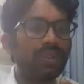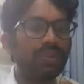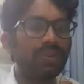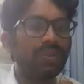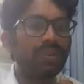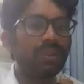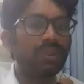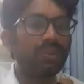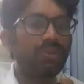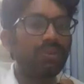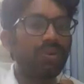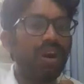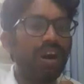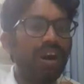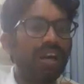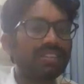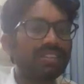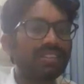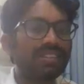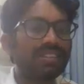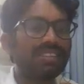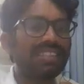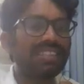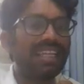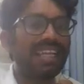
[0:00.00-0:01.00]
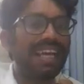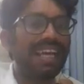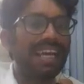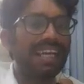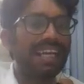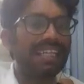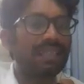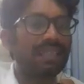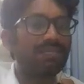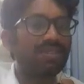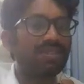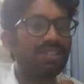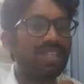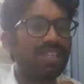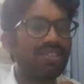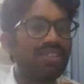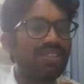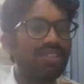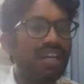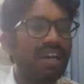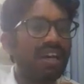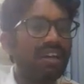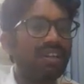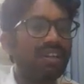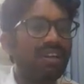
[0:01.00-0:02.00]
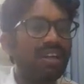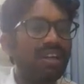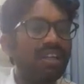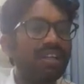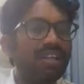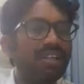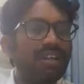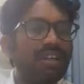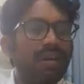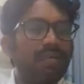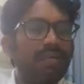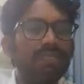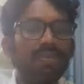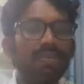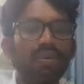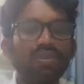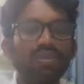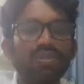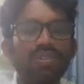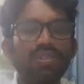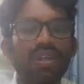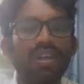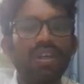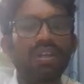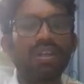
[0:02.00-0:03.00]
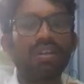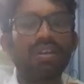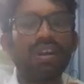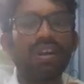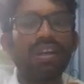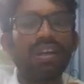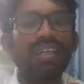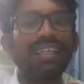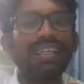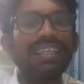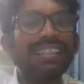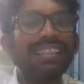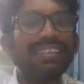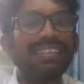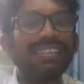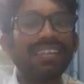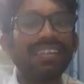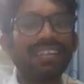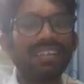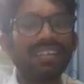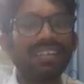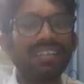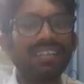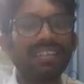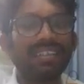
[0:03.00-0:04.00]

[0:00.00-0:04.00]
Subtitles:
to oxygen atom, such organic compounds are called ether.